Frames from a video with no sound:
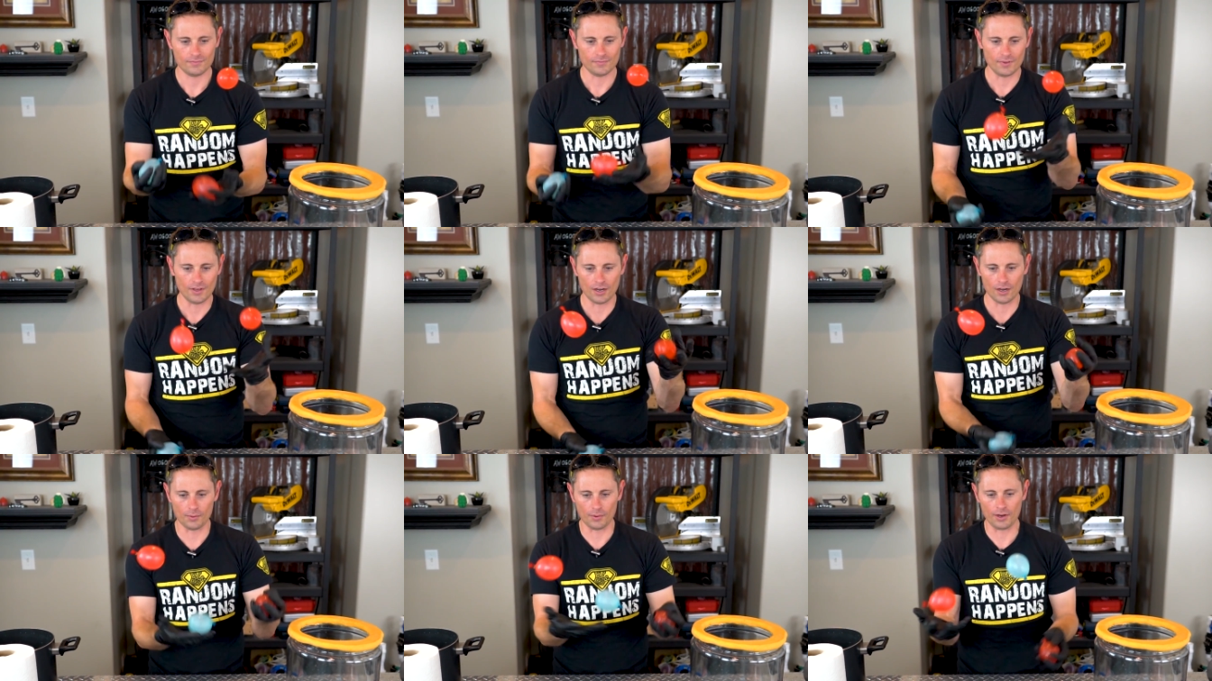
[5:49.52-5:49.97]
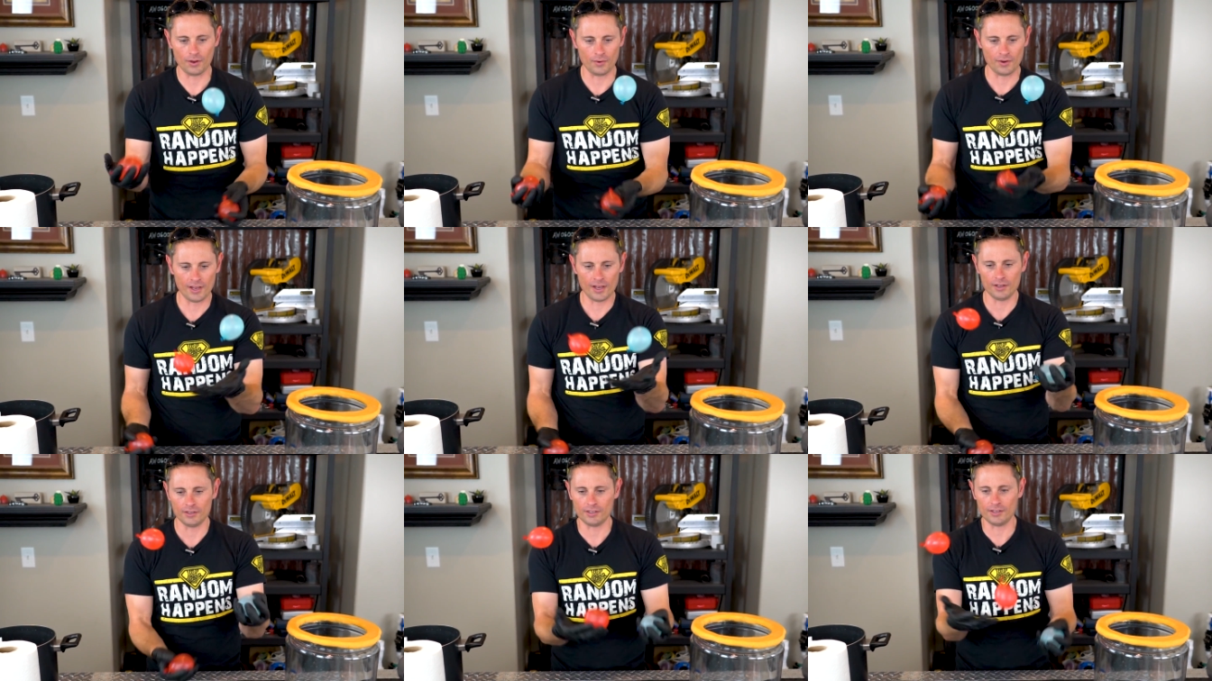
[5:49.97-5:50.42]
There we go,
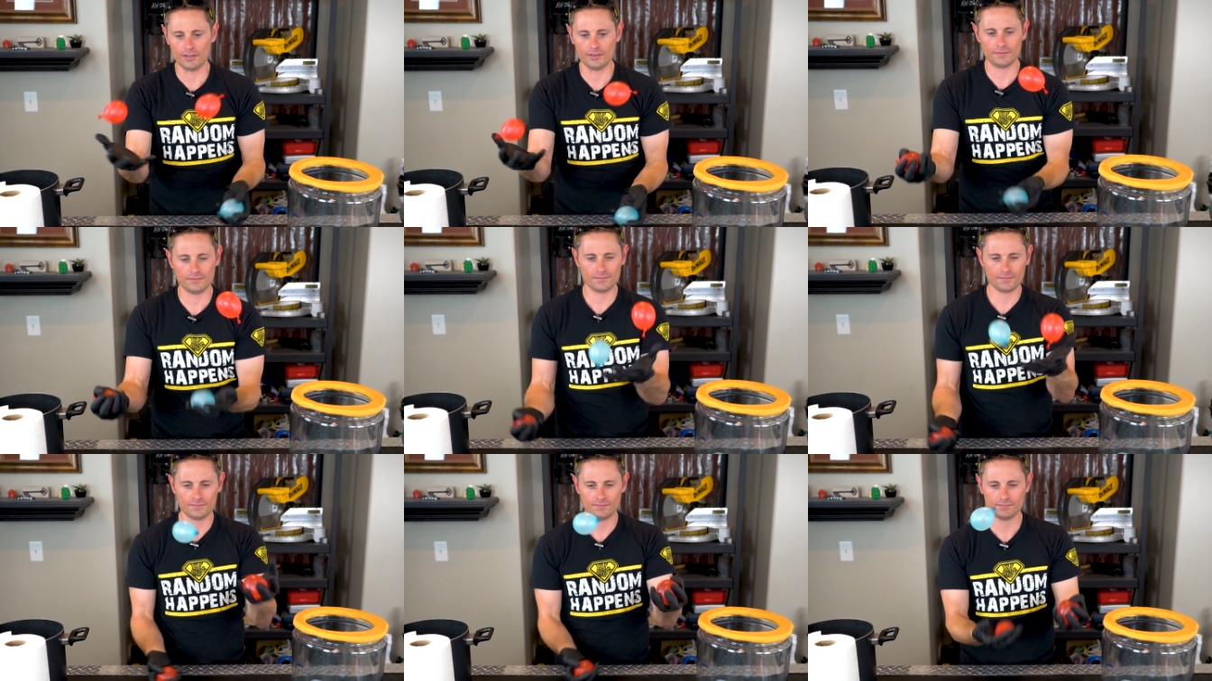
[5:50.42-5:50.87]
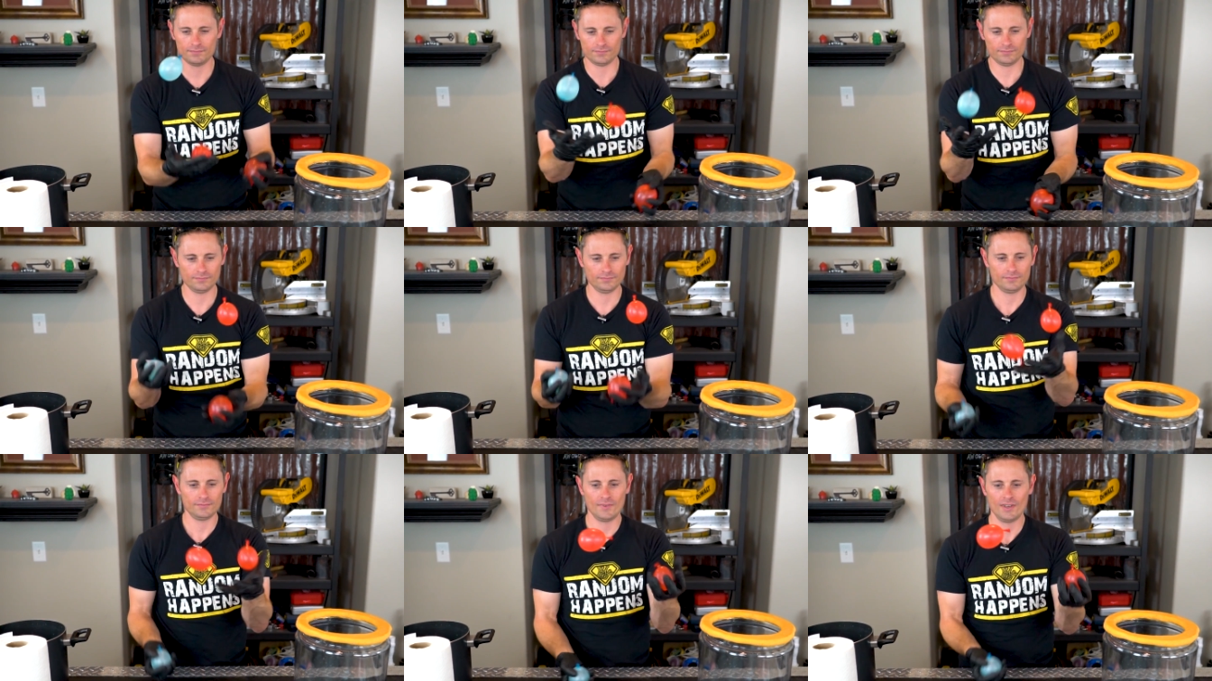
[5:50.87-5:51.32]
nailed it.
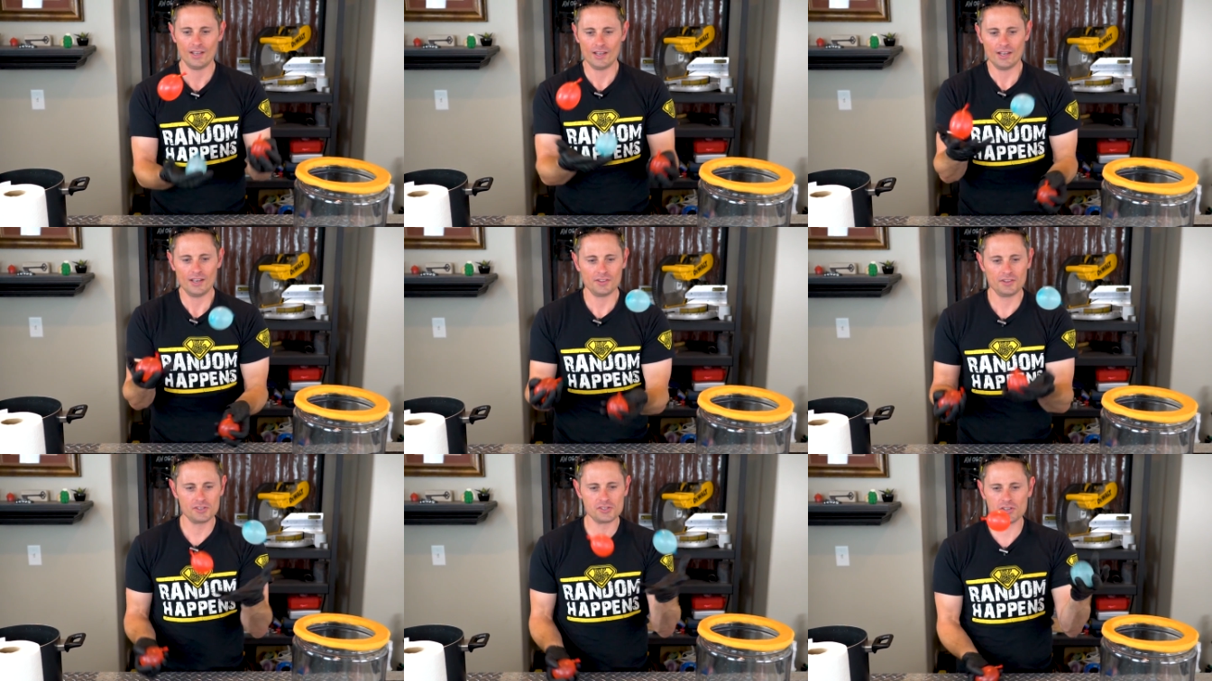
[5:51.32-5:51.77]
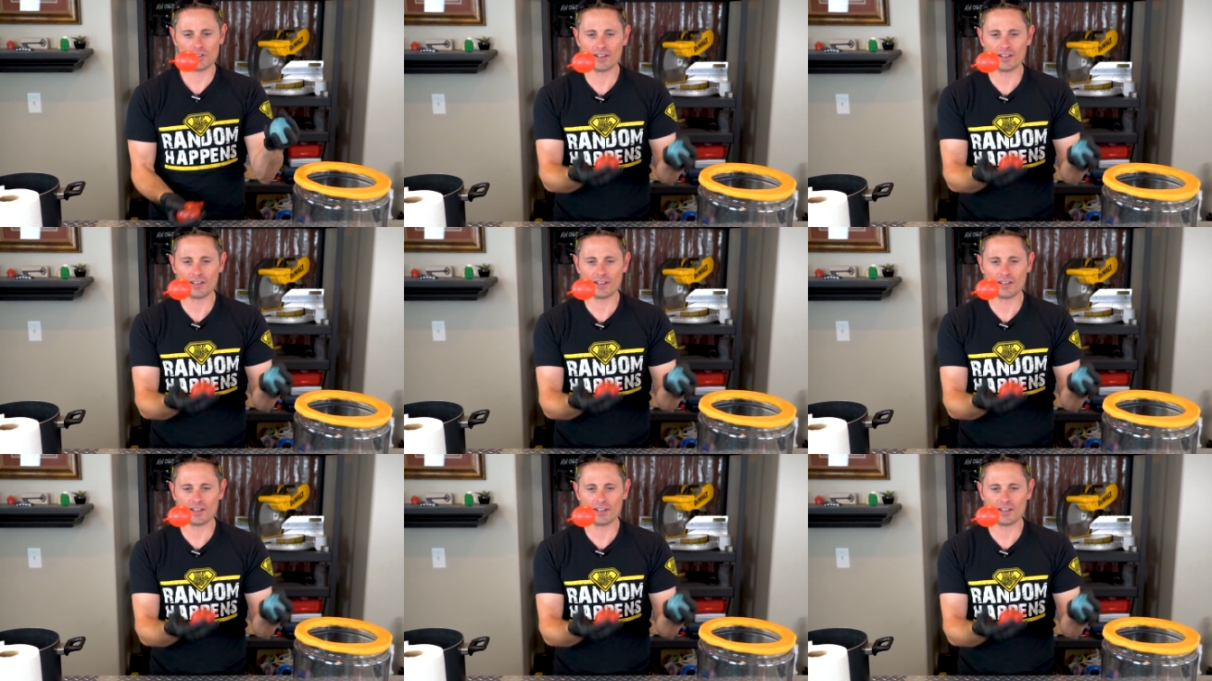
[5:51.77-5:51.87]
These